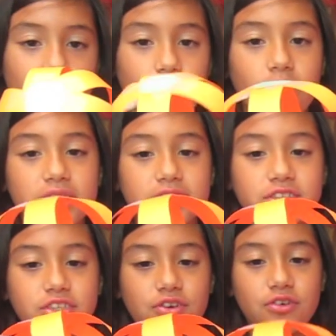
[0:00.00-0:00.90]
what I wanted to
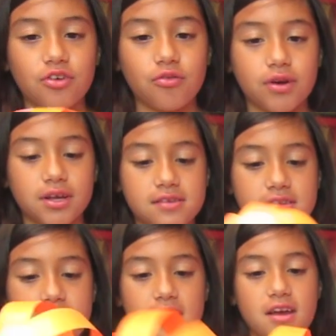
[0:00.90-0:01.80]
show you was
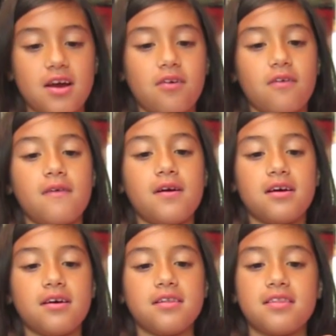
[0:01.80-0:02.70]
how
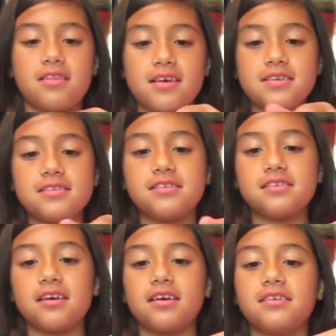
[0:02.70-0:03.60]

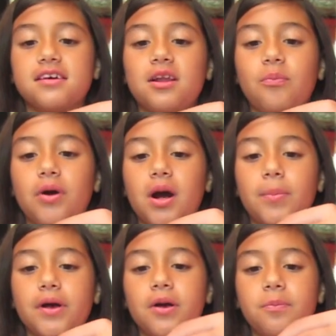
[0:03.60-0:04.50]
this is going to
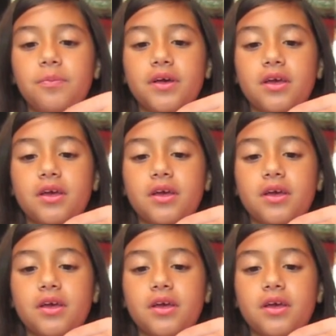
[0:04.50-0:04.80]
pop up.